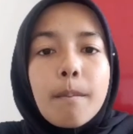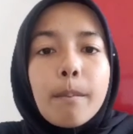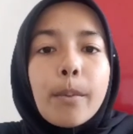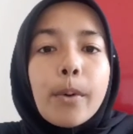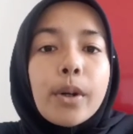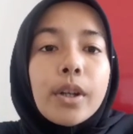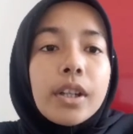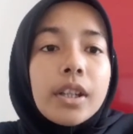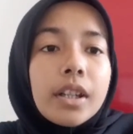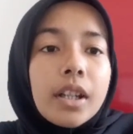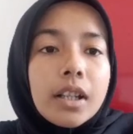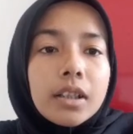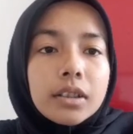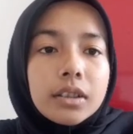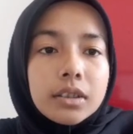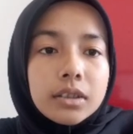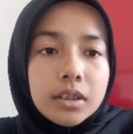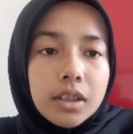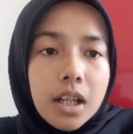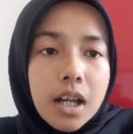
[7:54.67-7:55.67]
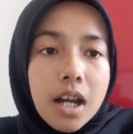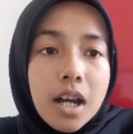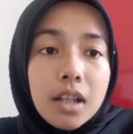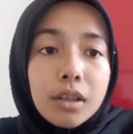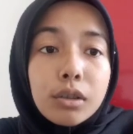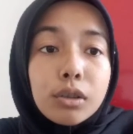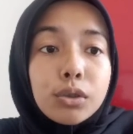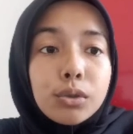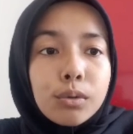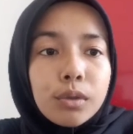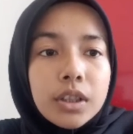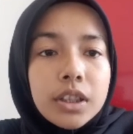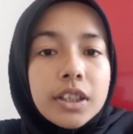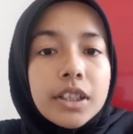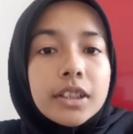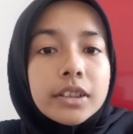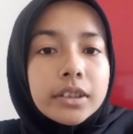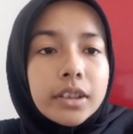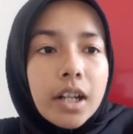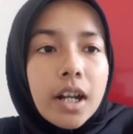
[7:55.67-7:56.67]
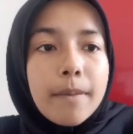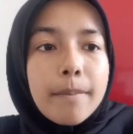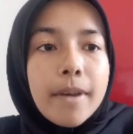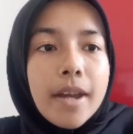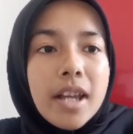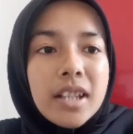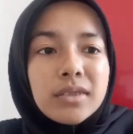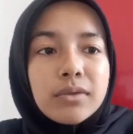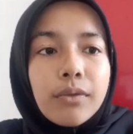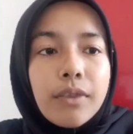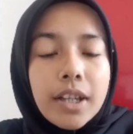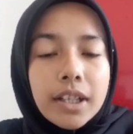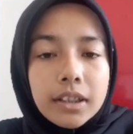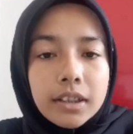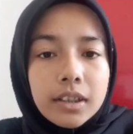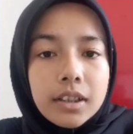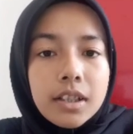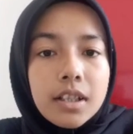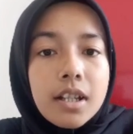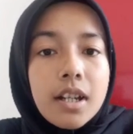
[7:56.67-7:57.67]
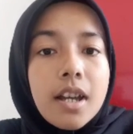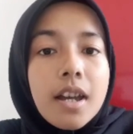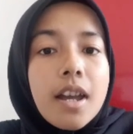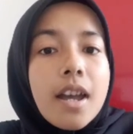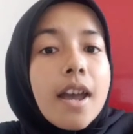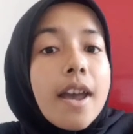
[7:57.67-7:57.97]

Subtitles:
Points are usually described as vector